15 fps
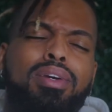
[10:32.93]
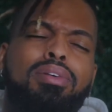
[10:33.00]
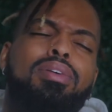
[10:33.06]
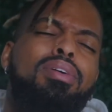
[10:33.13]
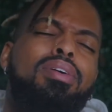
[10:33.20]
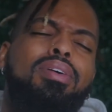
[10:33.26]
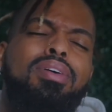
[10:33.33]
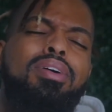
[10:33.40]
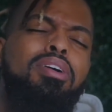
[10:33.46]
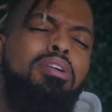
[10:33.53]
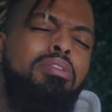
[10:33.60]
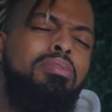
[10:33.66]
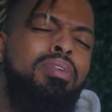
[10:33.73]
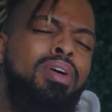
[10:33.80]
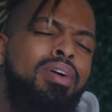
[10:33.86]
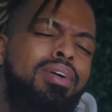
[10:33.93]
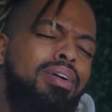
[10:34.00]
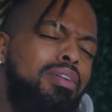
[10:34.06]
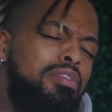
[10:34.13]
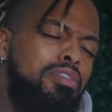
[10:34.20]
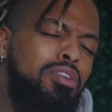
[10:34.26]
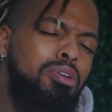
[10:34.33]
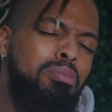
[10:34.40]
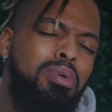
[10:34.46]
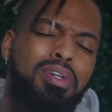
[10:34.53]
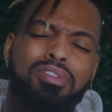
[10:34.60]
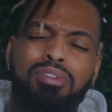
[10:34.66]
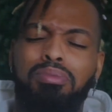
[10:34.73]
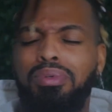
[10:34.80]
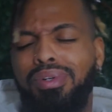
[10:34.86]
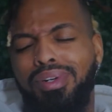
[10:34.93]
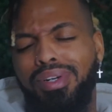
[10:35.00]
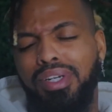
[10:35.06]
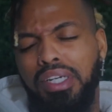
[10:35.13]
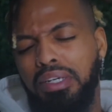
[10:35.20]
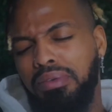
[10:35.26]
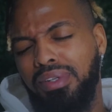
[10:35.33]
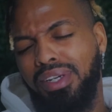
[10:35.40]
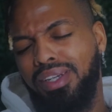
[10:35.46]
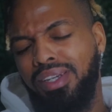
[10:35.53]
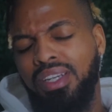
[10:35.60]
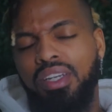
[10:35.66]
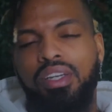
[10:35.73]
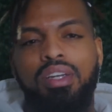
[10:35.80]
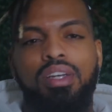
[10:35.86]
I'm so miserable.